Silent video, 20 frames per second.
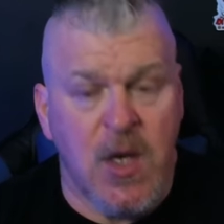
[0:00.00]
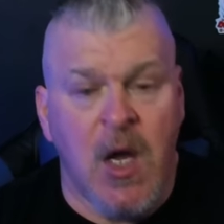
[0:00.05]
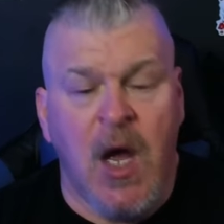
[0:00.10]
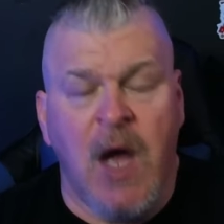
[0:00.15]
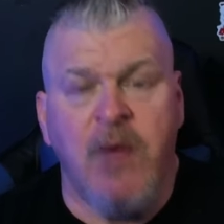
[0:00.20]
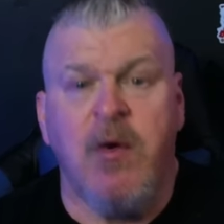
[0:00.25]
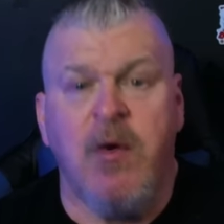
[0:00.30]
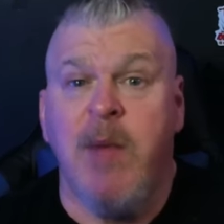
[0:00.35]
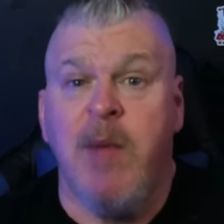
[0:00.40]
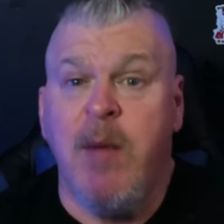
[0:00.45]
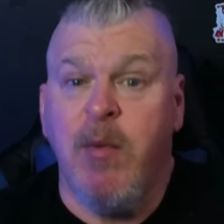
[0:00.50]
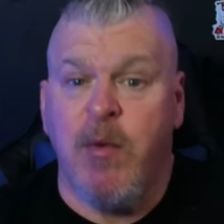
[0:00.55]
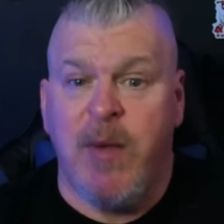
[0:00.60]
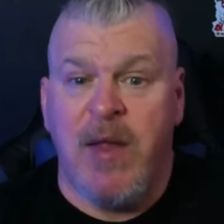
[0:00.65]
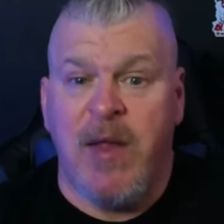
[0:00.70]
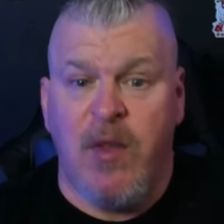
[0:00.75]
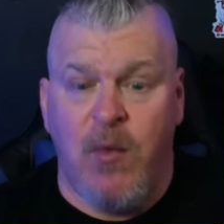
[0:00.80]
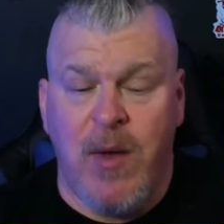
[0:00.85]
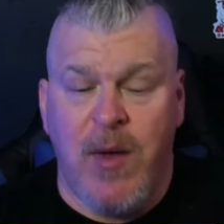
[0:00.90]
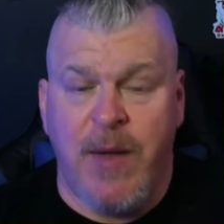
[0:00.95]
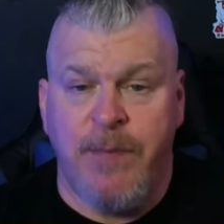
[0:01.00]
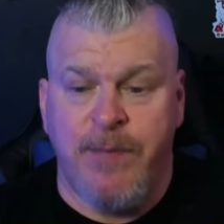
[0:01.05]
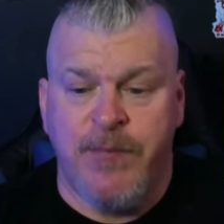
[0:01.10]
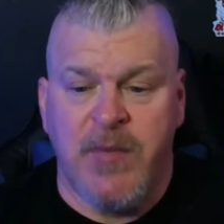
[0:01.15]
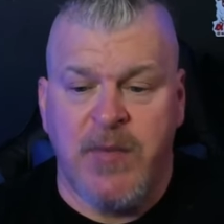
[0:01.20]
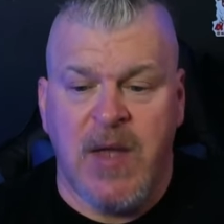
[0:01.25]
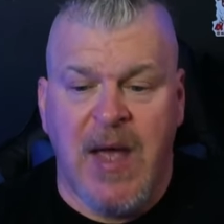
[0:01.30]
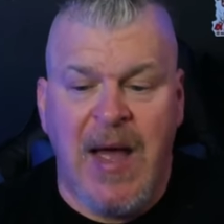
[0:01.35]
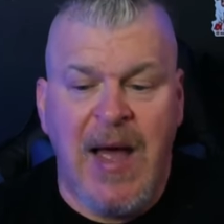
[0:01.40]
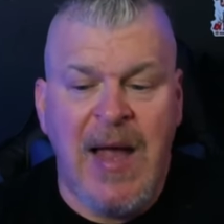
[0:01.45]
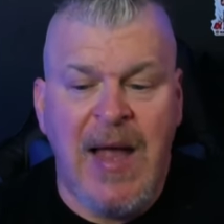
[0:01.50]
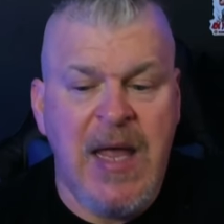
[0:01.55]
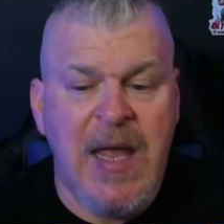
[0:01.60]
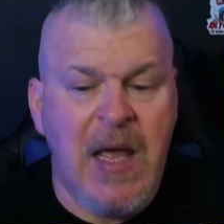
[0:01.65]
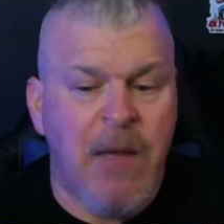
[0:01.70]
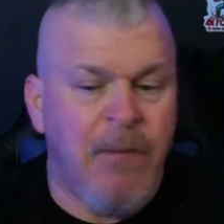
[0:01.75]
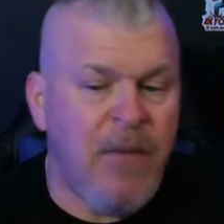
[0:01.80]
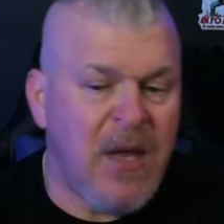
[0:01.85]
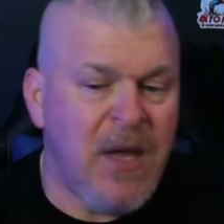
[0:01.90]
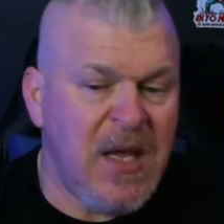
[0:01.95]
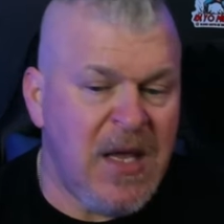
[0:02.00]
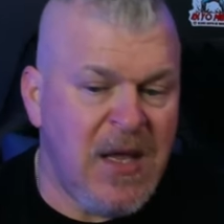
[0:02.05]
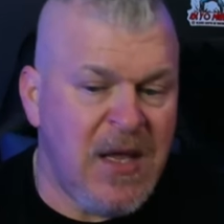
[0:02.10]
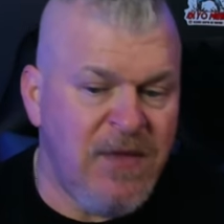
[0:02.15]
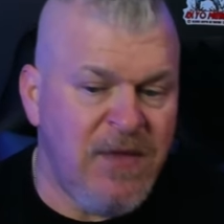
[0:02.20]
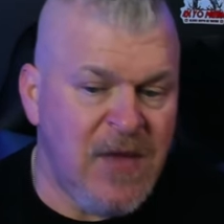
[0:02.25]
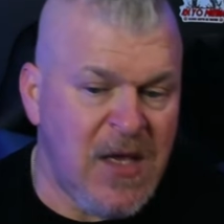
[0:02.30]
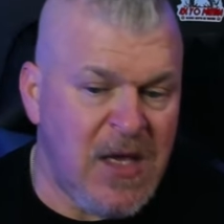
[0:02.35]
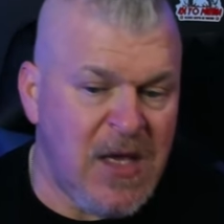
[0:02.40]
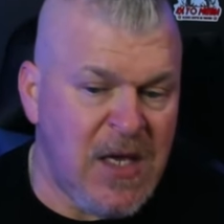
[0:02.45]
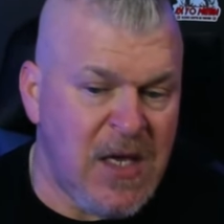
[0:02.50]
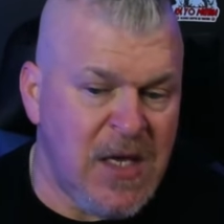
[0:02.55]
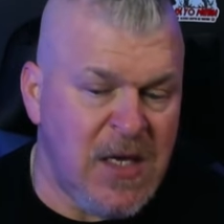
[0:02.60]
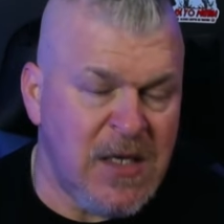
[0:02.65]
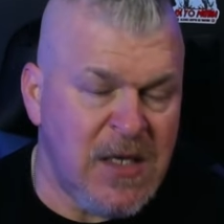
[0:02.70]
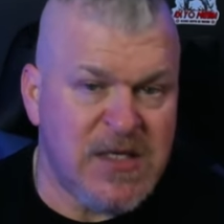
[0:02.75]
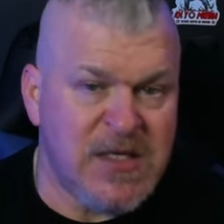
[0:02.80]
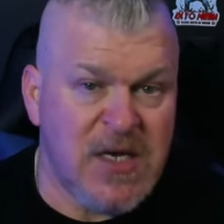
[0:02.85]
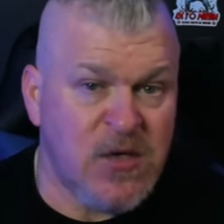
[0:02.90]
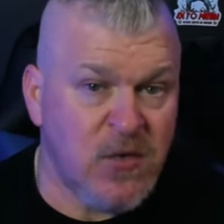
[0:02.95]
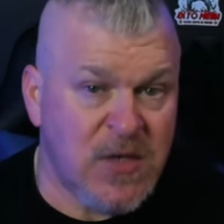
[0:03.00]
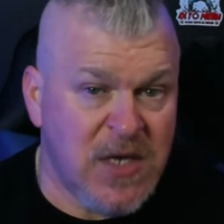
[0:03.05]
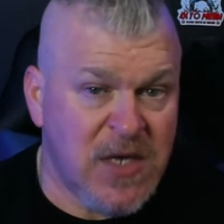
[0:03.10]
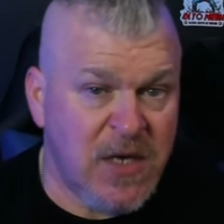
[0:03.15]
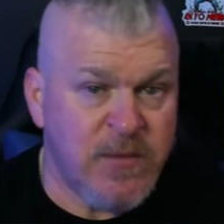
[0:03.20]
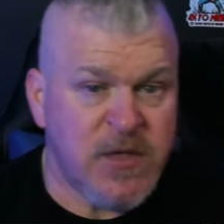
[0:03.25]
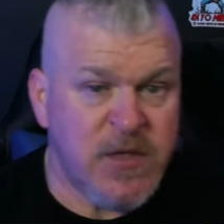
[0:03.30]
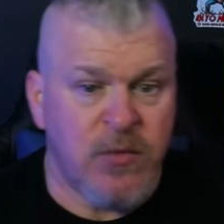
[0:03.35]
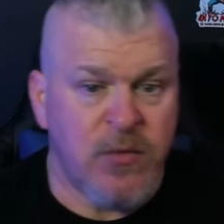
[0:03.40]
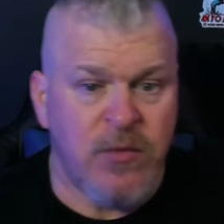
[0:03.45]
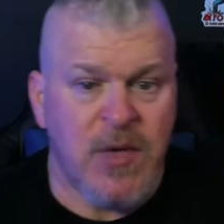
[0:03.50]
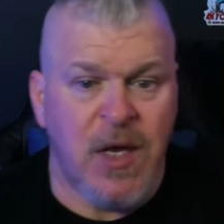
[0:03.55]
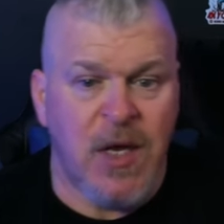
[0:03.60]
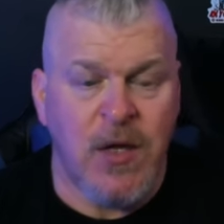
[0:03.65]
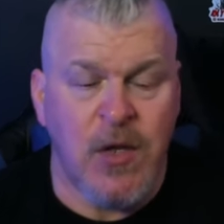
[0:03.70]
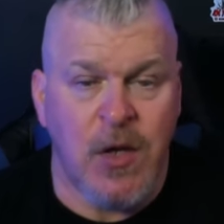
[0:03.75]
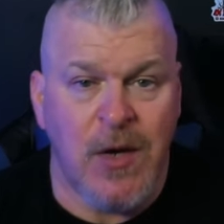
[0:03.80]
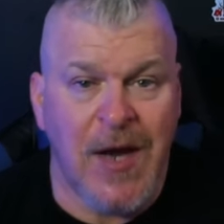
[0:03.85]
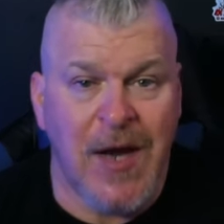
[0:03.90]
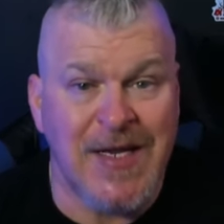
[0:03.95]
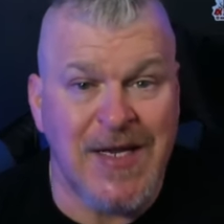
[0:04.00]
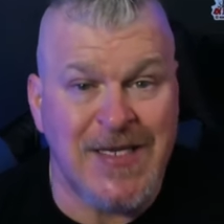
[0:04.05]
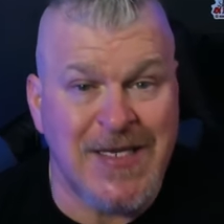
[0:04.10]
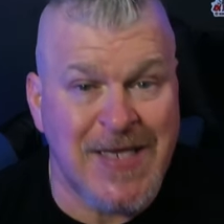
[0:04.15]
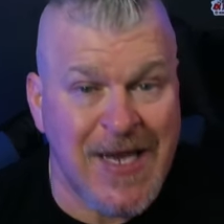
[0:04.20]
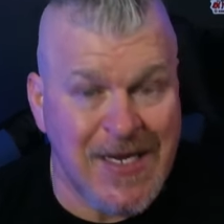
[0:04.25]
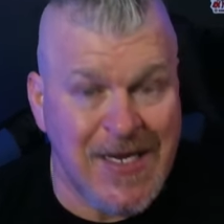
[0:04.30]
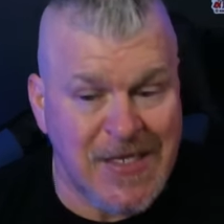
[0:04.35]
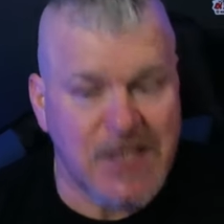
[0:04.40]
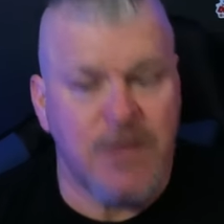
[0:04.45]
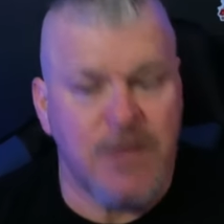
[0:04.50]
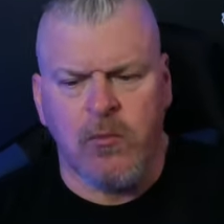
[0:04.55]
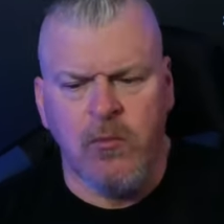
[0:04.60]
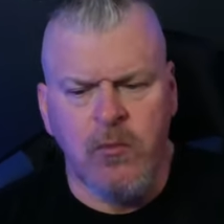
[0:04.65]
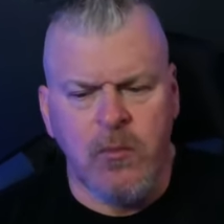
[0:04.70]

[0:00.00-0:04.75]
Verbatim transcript: Remember, by the way, I am in the Central Time Zone in the United States.